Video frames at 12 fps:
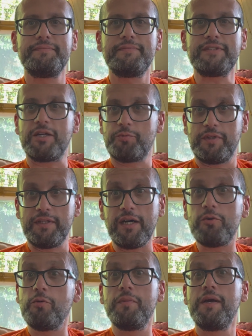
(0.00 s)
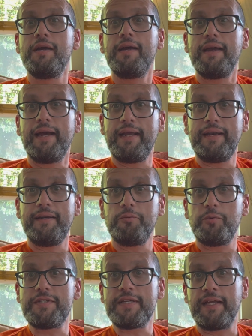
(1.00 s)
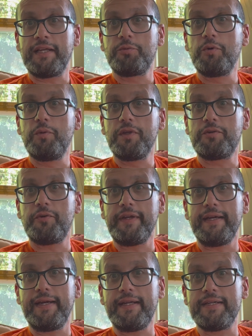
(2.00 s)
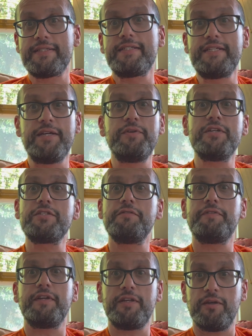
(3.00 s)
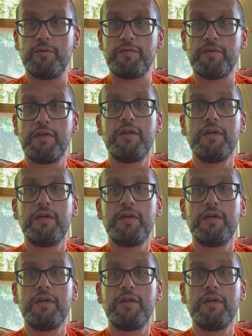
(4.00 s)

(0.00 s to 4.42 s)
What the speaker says: talked with Nahum, and we said that we will create a series of videos